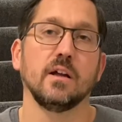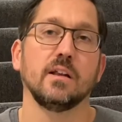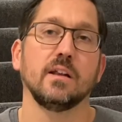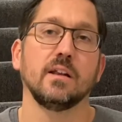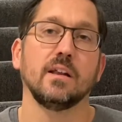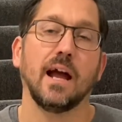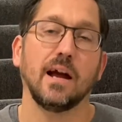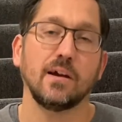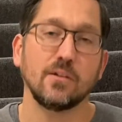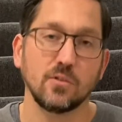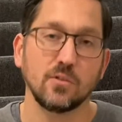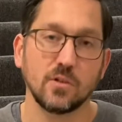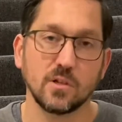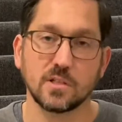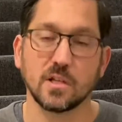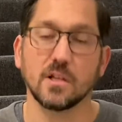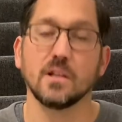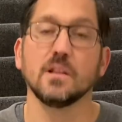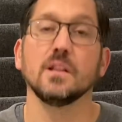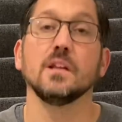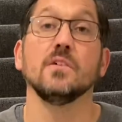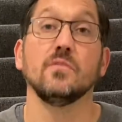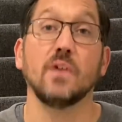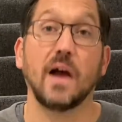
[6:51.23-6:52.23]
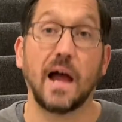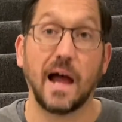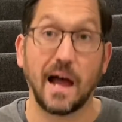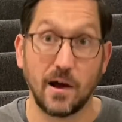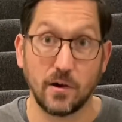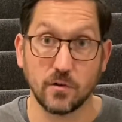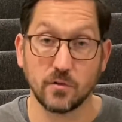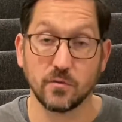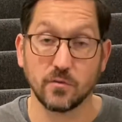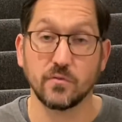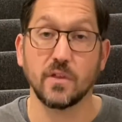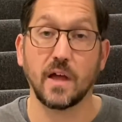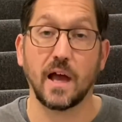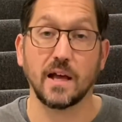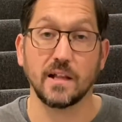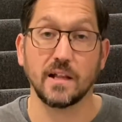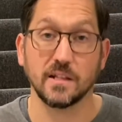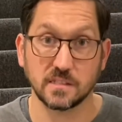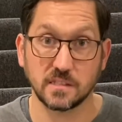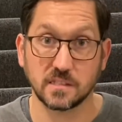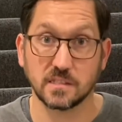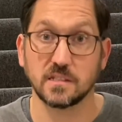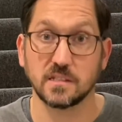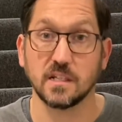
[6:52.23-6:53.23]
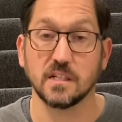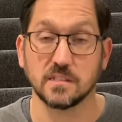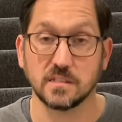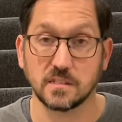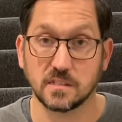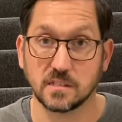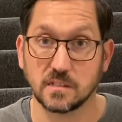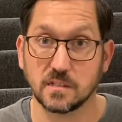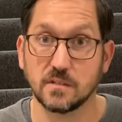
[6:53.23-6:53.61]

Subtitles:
Now you get to live out of that sense